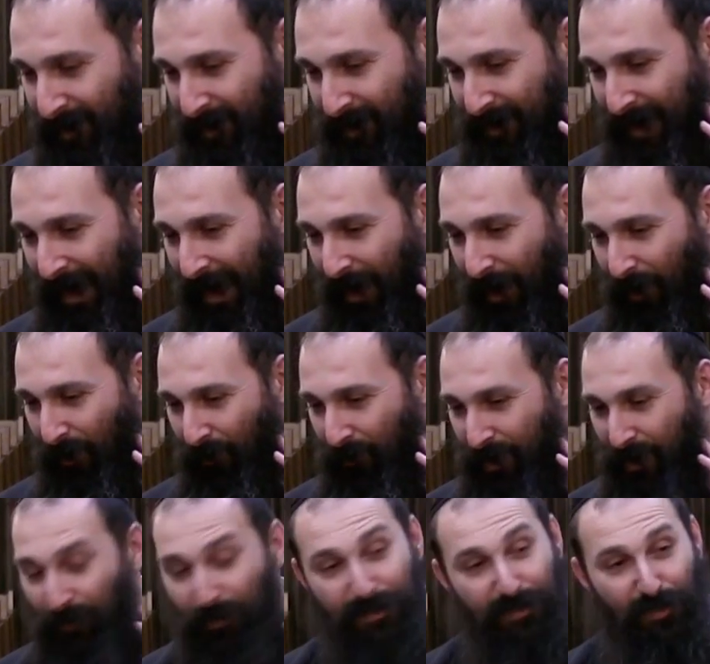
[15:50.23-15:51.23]
Now,
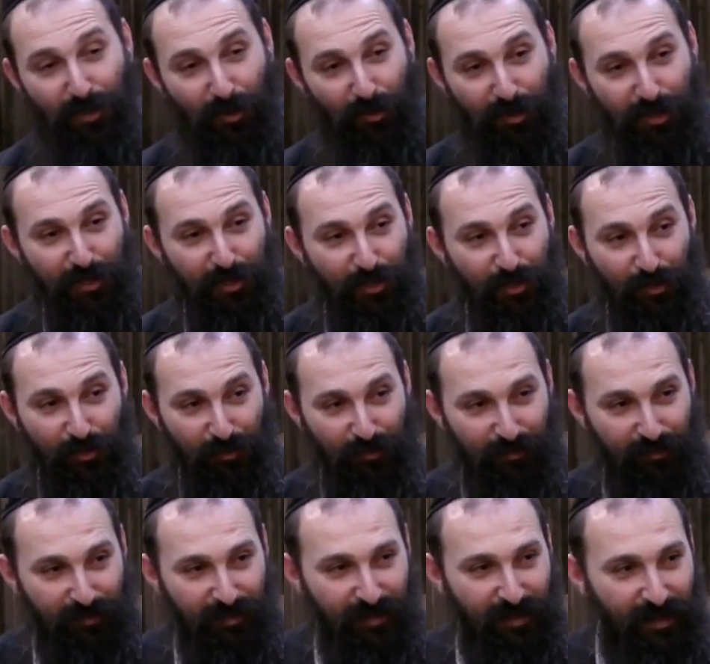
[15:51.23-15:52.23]
he was the only
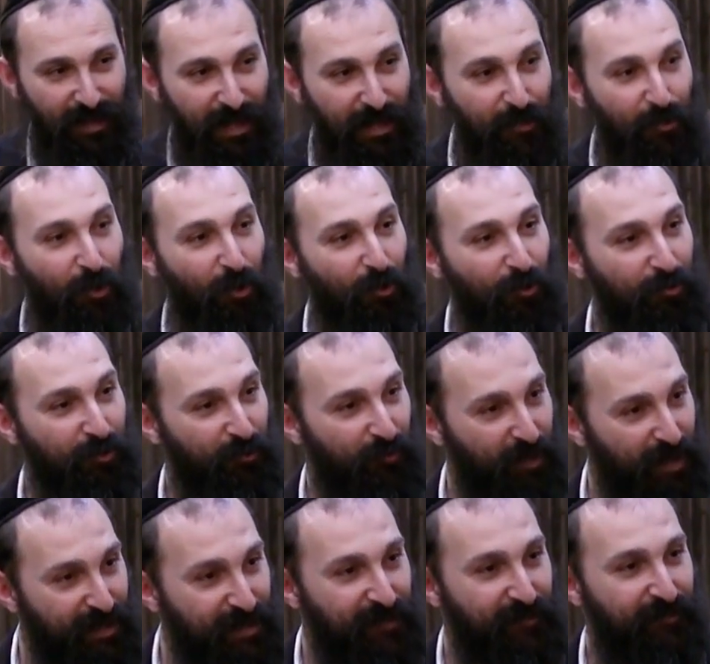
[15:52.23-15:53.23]
Jew, and all the
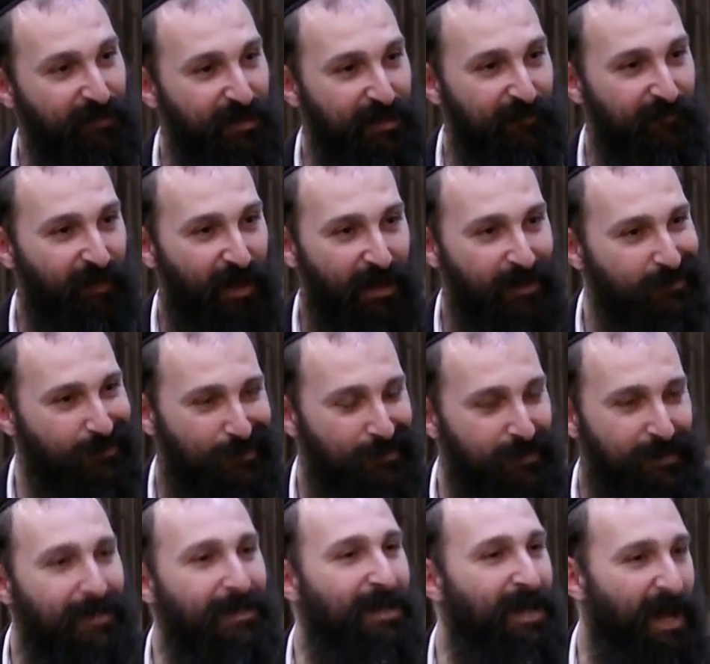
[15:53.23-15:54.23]
rest of the advisors
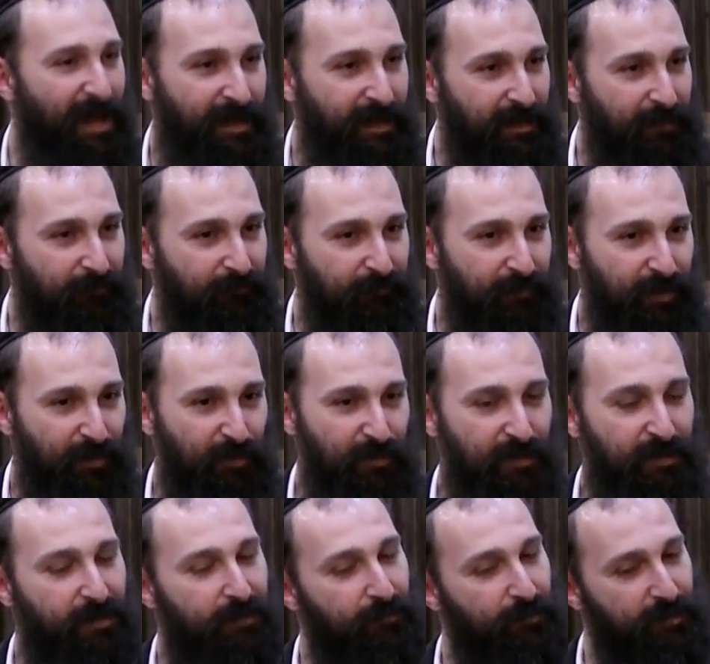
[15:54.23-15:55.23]
didn't like him
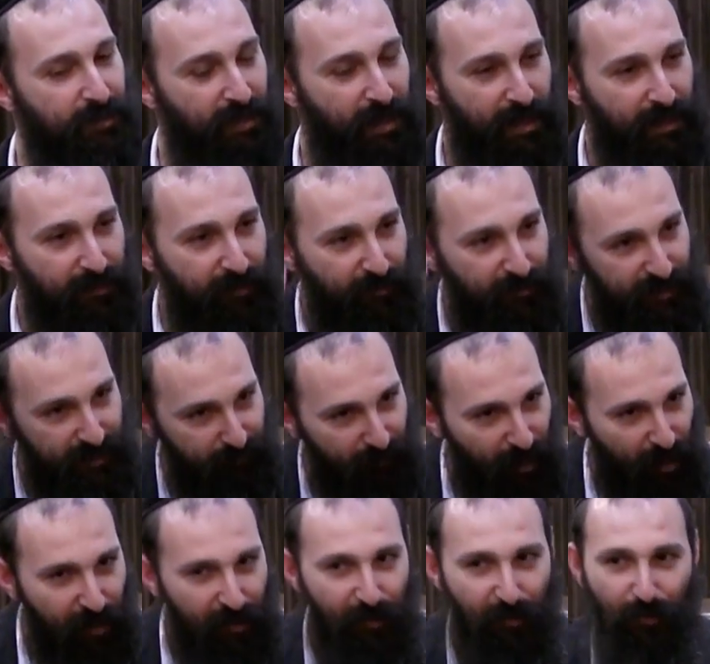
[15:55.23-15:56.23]
because he was like the
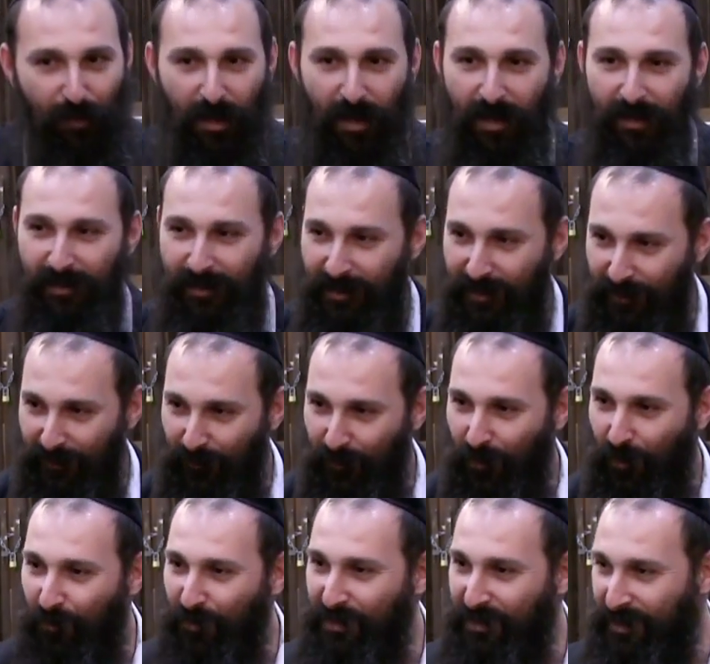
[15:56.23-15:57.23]
smarter one. He
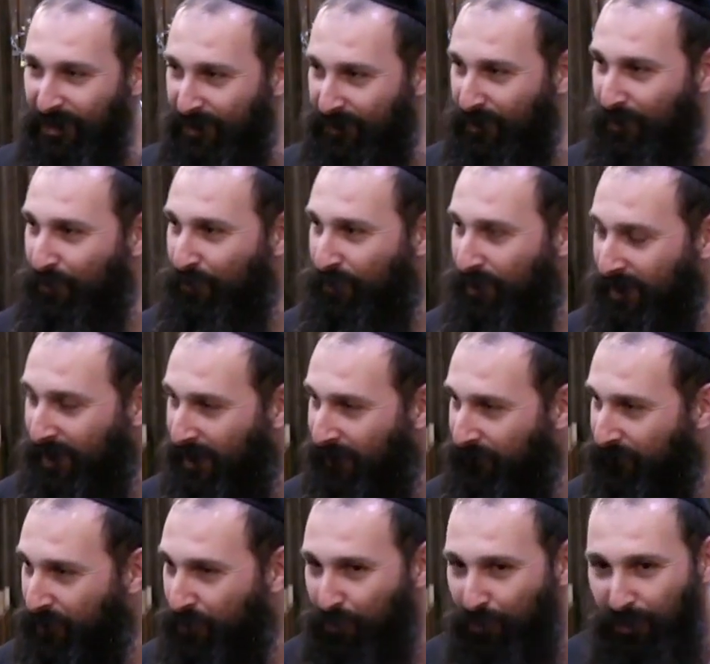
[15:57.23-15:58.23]
always get the good,
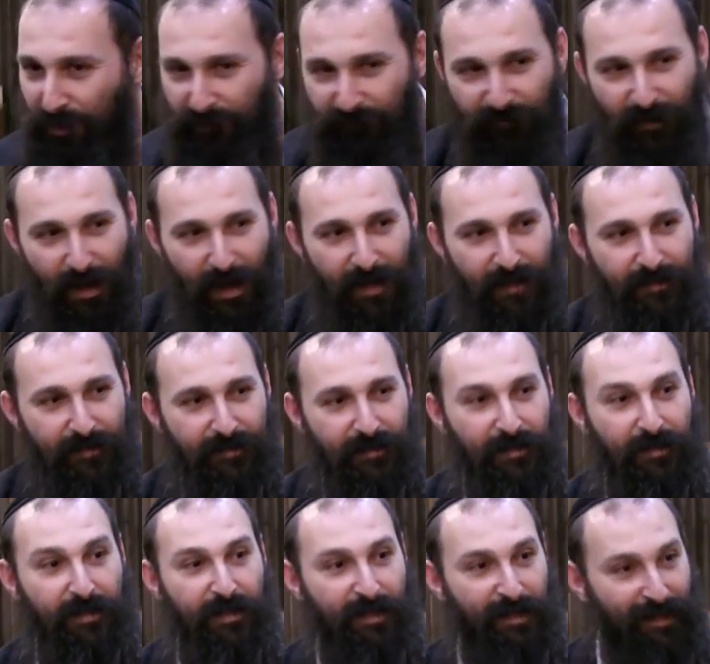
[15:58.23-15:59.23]
gave the good advice.
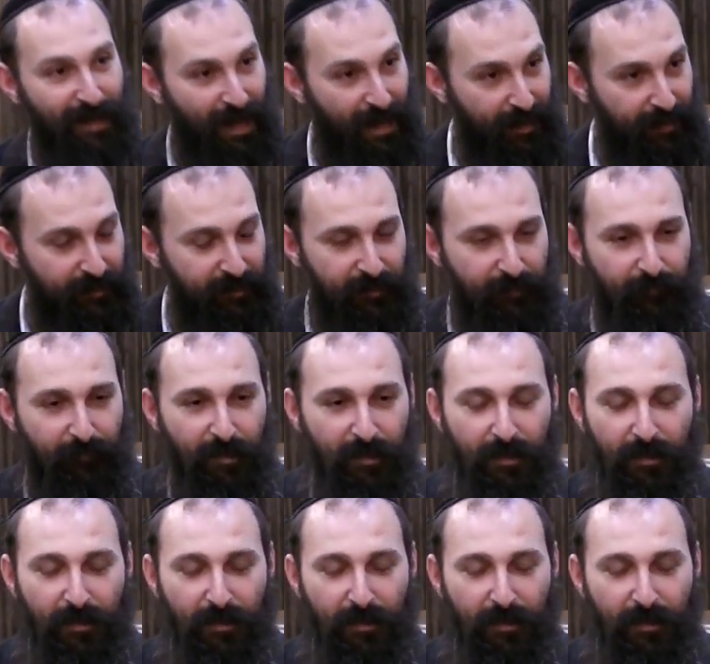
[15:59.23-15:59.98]
The king liked him.